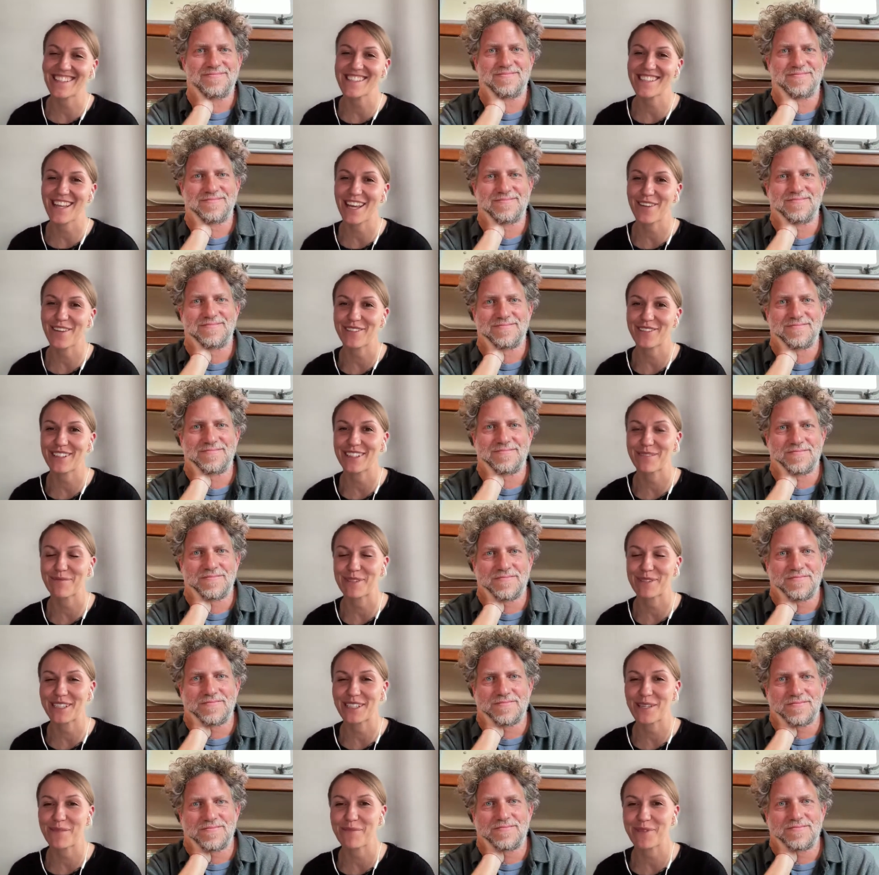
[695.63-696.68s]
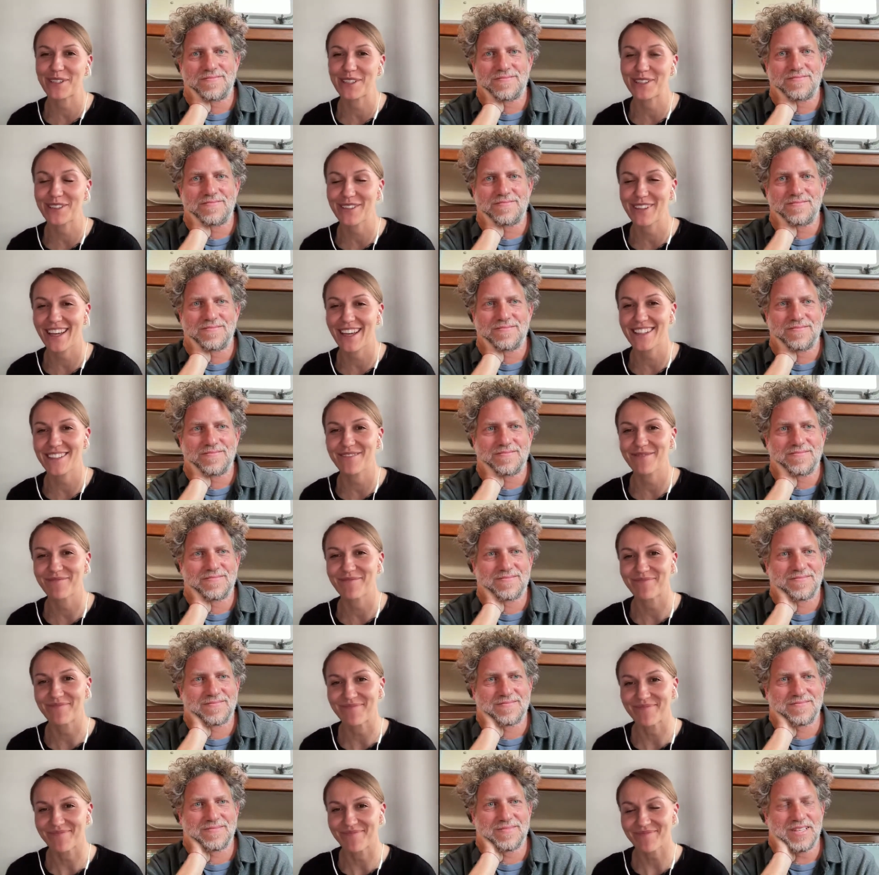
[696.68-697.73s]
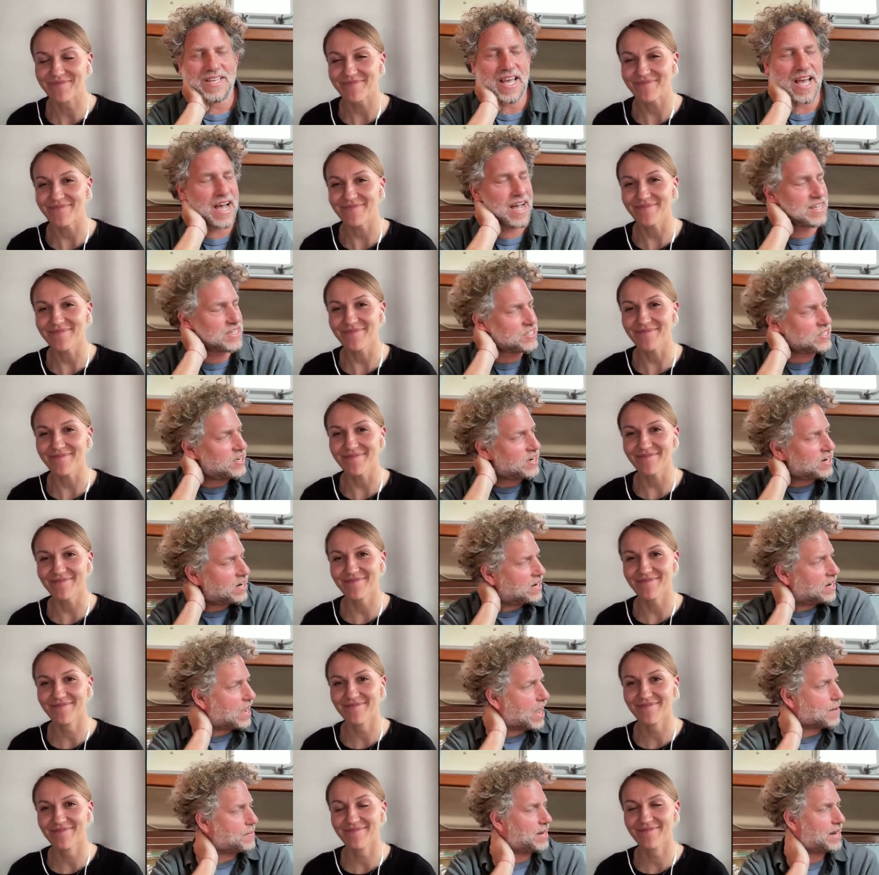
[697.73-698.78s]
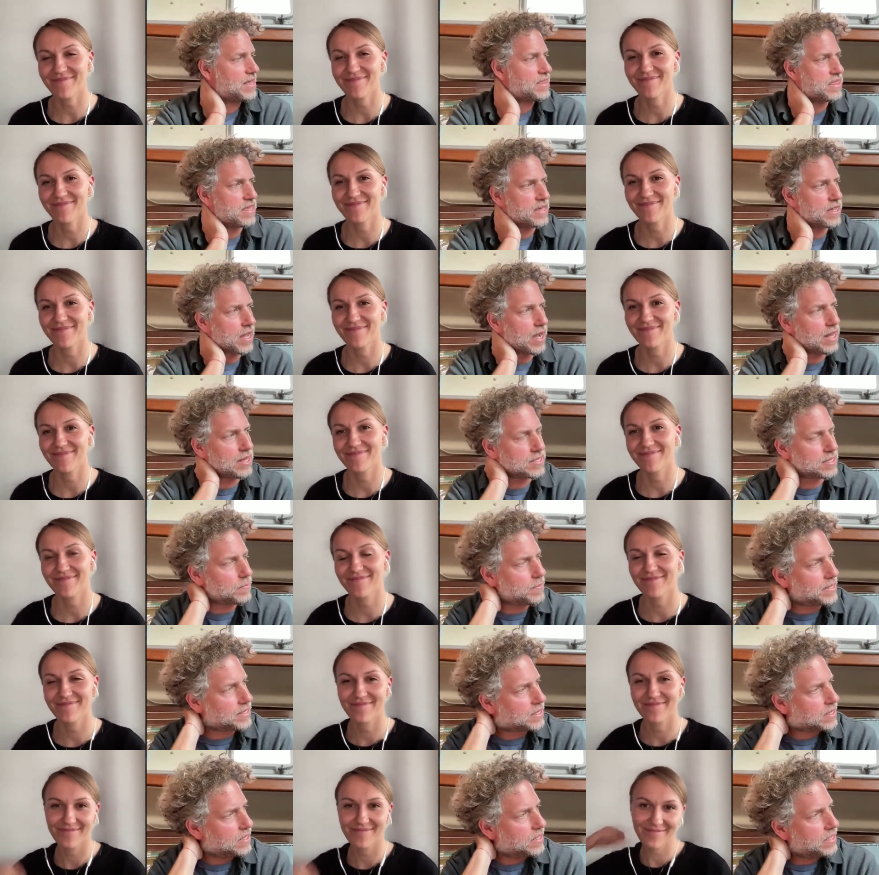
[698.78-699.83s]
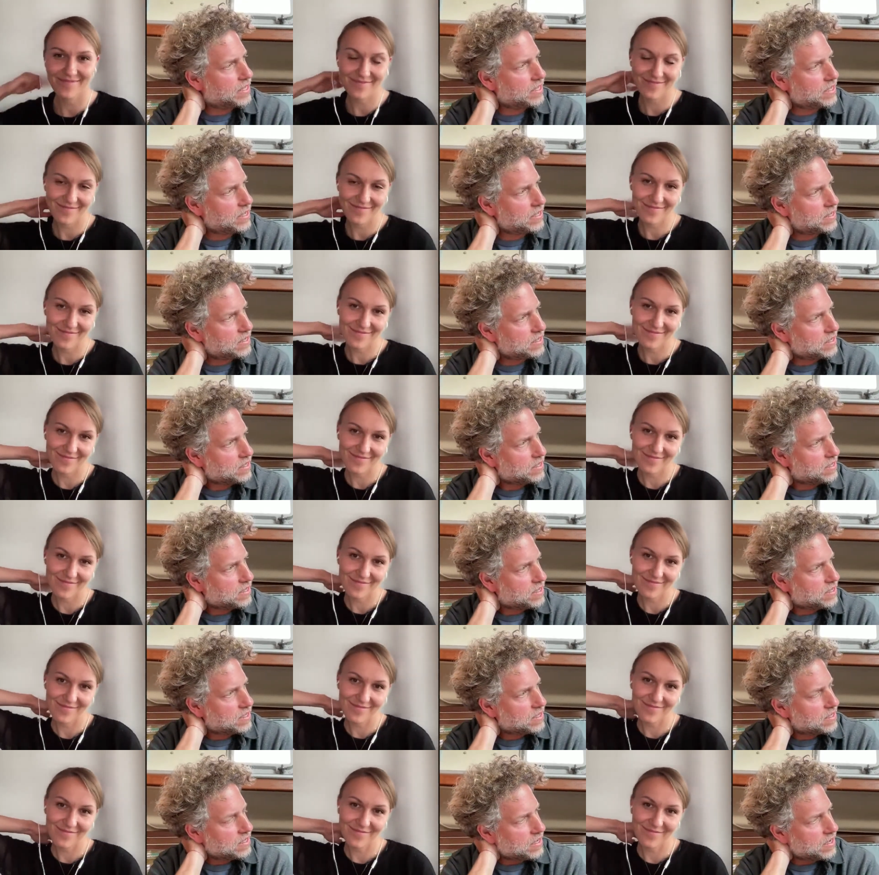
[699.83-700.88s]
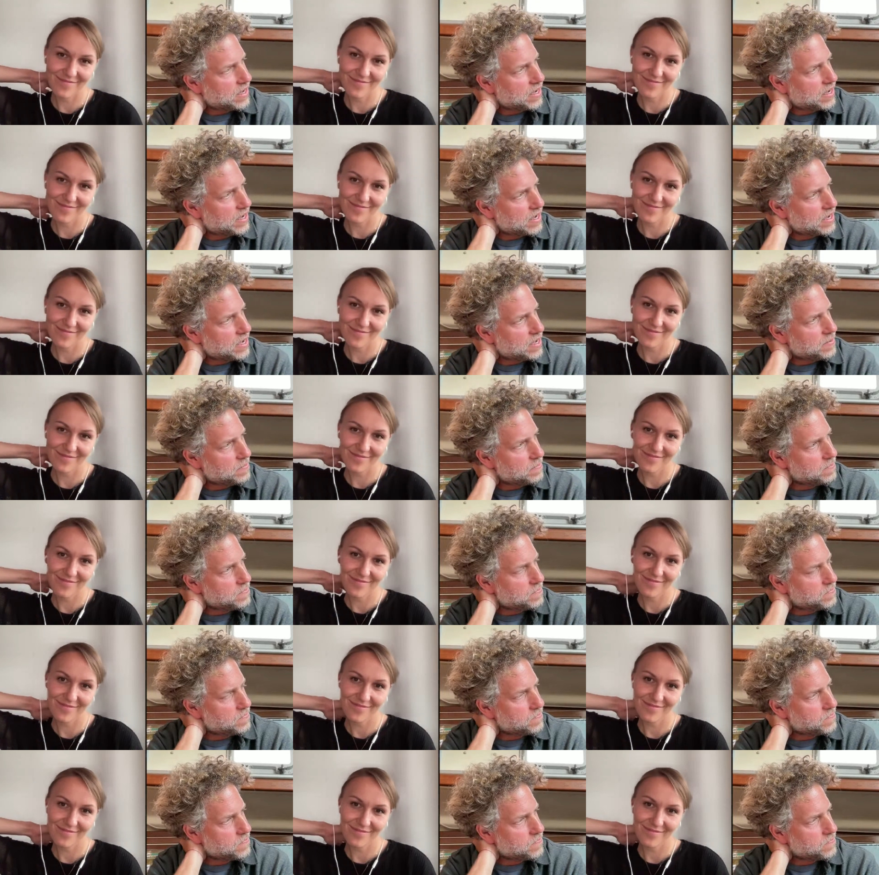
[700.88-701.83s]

Speaker 1: dive a little bit deeper into that.
Speaker 2: Yeah, sure. I mean, I think ultimately, um,